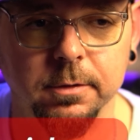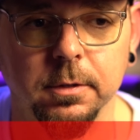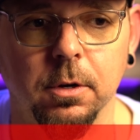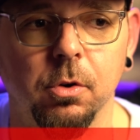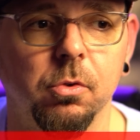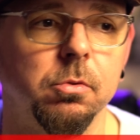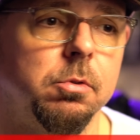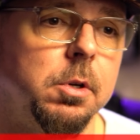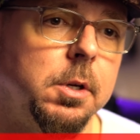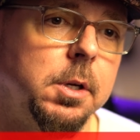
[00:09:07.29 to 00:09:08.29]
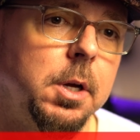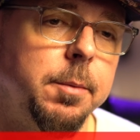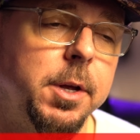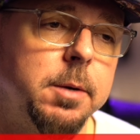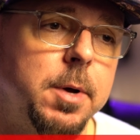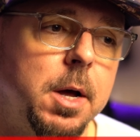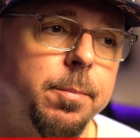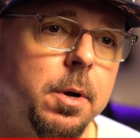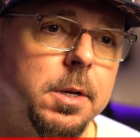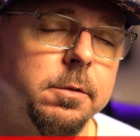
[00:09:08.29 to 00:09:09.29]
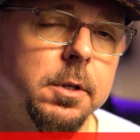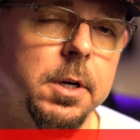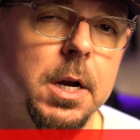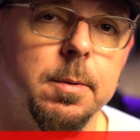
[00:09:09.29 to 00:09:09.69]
So hit him up on Instagram.